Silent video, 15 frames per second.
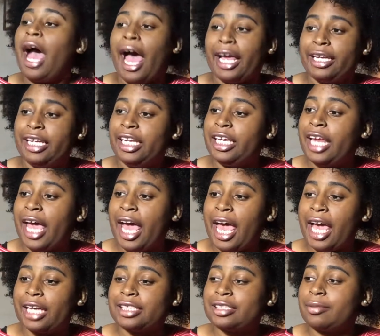I did
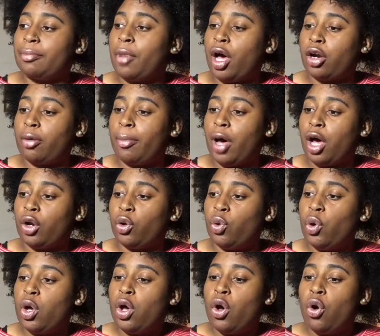ask Model
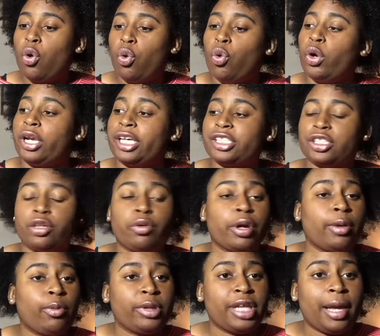Model on
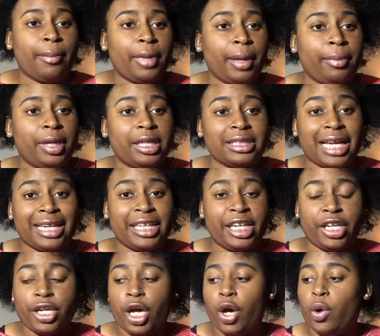Instagram what that meant because I
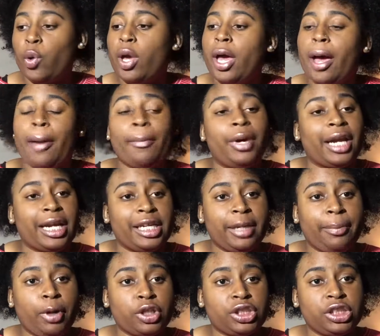didn't know. But I
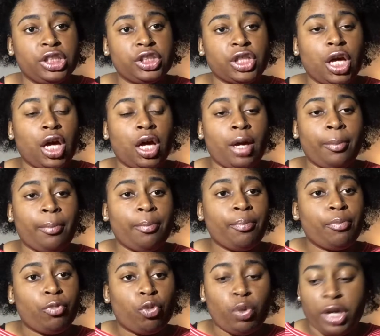did purchase this um
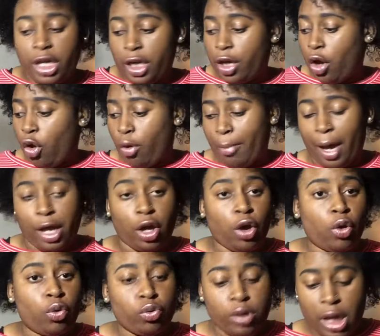wig on my
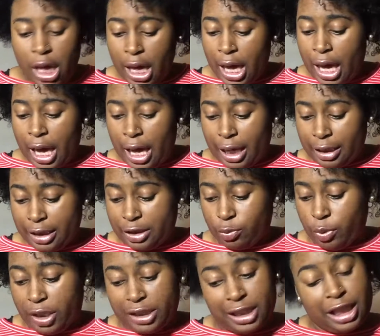own. This
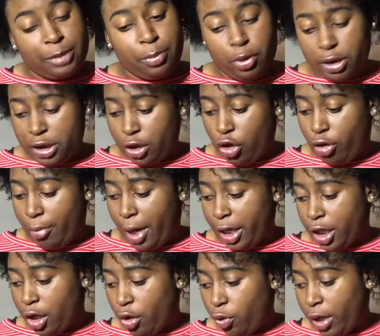wig slash ponytail on
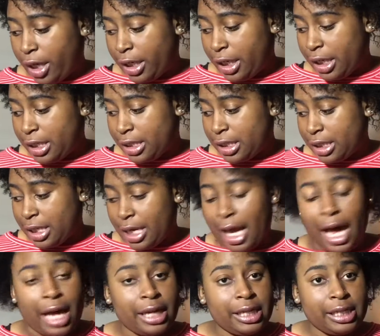my own. And it is
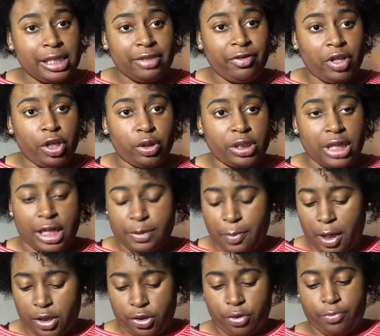not, this video is not
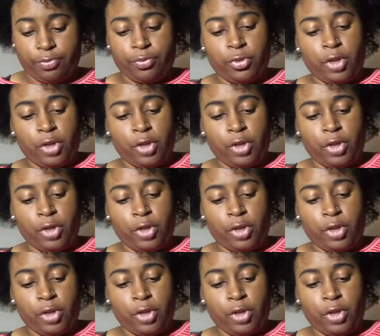sponsored.